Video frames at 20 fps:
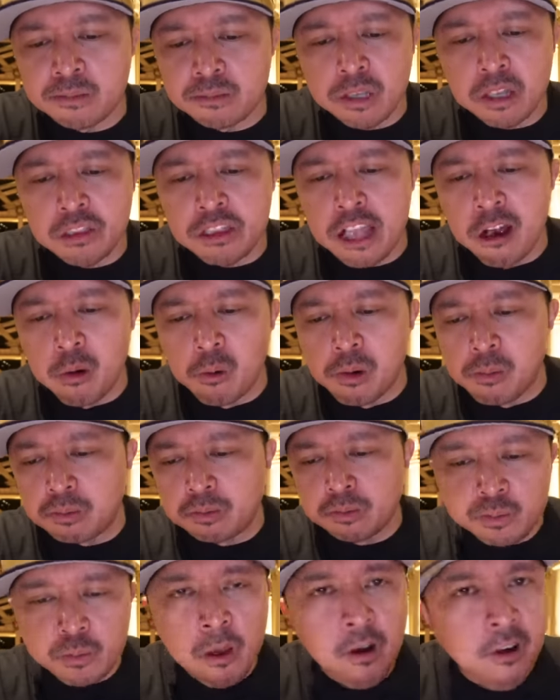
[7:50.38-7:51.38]
Not that
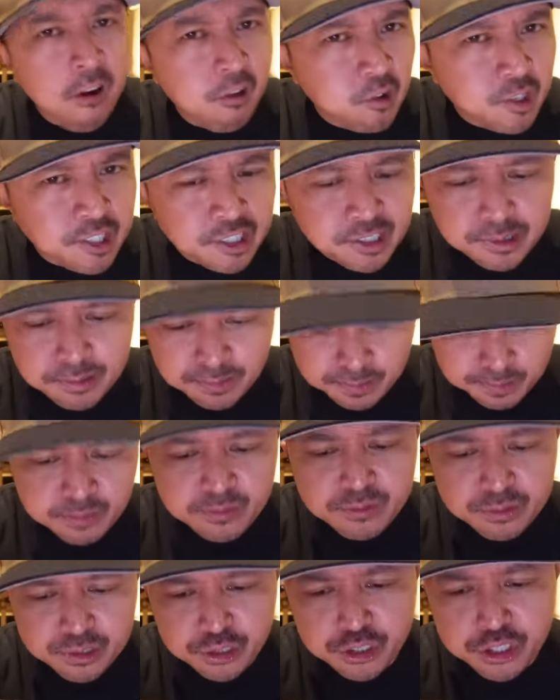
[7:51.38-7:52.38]
one. The hot link,
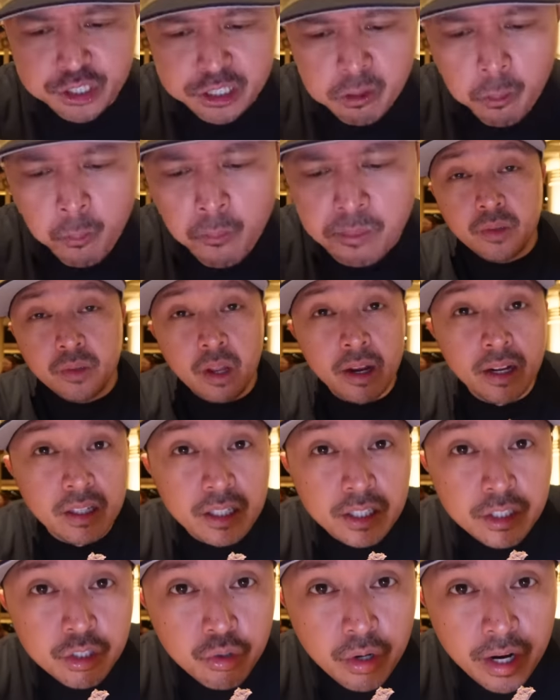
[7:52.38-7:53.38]
for sure. All right,
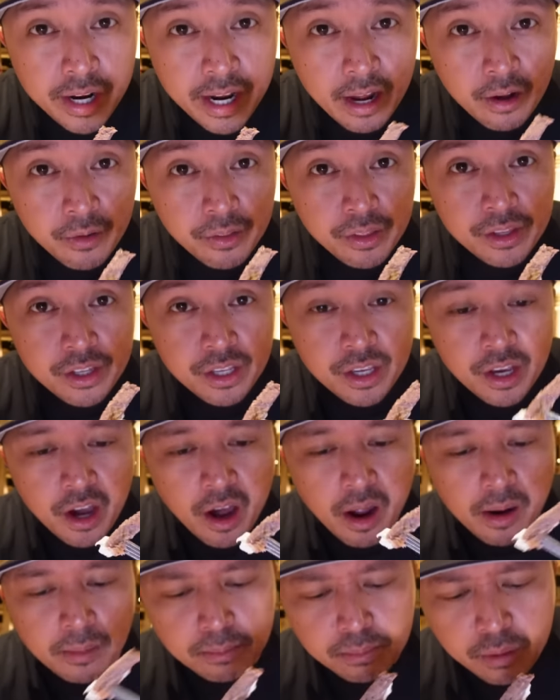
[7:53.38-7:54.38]
let's try out the
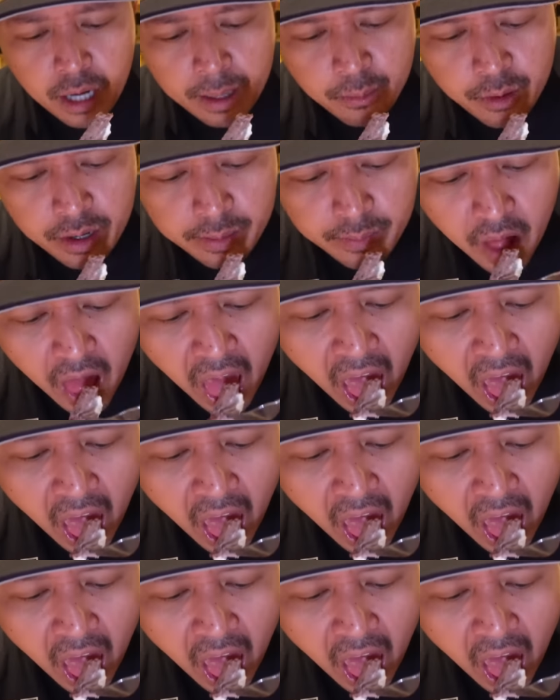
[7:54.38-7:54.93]
uh, prime rib.